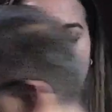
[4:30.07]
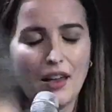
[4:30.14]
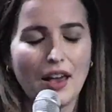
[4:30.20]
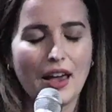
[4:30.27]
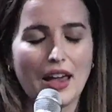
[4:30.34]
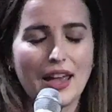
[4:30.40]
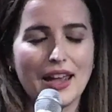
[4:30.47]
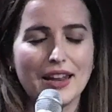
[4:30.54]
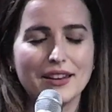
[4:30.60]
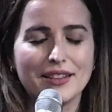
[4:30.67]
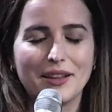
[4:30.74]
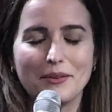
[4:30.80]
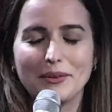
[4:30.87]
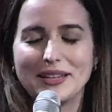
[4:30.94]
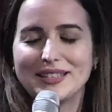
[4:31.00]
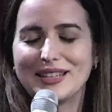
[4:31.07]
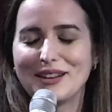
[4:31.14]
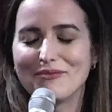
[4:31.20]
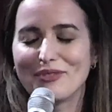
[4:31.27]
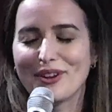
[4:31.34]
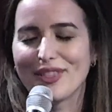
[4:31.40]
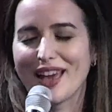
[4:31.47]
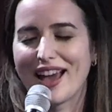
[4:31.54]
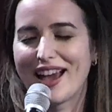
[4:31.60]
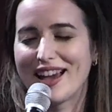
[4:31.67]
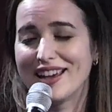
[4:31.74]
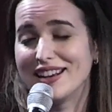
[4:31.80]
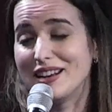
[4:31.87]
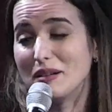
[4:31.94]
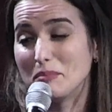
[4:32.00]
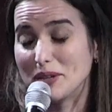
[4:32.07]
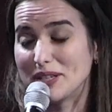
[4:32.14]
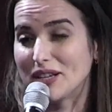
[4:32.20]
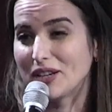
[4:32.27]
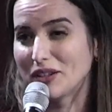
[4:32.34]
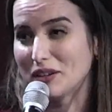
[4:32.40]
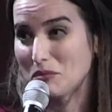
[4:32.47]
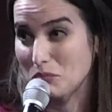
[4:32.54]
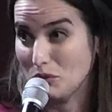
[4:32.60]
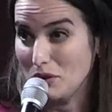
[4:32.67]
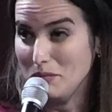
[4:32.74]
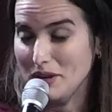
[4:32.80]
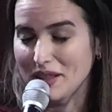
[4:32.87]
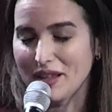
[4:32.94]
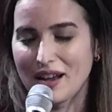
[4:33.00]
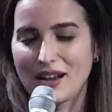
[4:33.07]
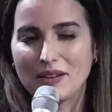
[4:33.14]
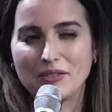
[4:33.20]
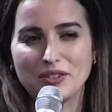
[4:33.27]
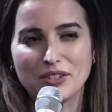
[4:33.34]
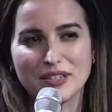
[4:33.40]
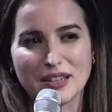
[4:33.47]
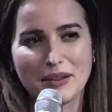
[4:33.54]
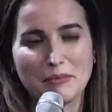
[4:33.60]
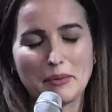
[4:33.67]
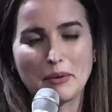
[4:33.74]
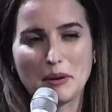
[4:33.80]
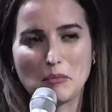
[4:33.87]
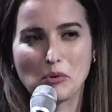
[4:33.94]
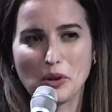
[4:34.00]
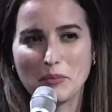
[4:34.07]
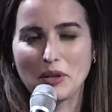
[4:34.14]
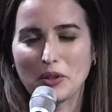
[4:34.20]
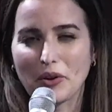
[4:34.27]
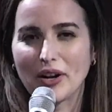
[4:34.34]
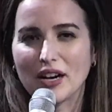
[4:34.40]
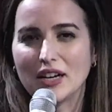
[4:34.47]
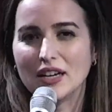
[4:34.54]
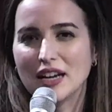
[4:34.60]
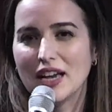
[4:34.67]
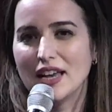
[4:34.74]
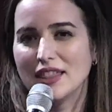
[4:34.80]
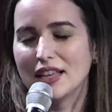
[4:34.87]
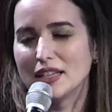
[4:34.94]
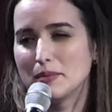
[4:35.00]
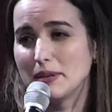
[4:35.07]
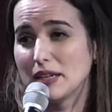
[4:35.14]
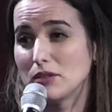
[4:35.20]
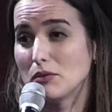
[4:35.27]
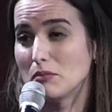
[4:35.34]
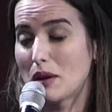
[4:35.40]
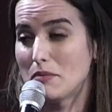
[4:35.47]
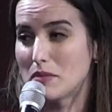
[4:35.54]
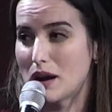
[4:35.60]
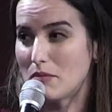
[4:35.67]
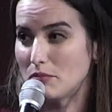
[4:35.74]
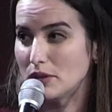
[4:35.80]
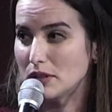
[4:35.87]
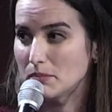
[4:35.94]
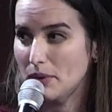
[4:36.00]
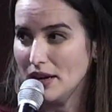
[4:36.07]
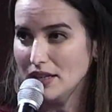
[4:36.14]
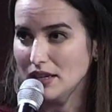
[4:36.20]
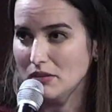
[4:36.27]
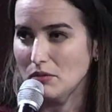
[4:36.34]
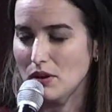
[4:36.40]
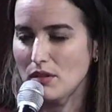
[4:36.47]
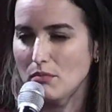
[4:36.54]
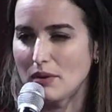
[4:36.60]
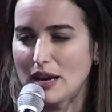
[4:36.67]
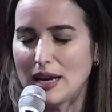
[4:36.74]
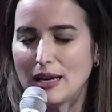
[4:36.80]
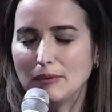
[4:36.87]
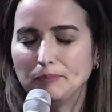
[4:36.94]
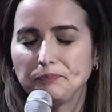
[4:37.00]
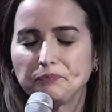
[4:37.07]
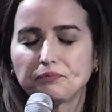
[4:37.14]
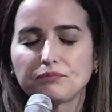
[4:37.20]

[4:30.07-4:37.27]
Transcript: And the reason for that, in particular employment law, which is I'm an employment lawyer, and that's because when my mom was pregnant with me,